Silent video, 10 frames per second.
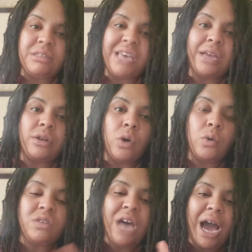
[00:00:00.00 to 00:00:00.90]
get no
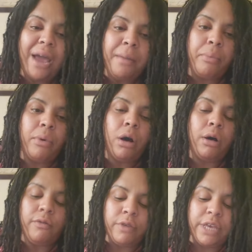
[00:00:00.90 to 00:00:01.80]
type
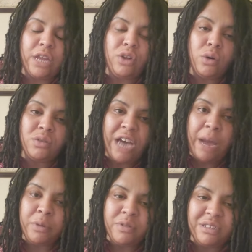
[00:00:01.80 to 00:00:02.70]

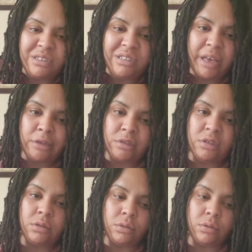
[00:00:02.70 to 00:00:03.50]
of success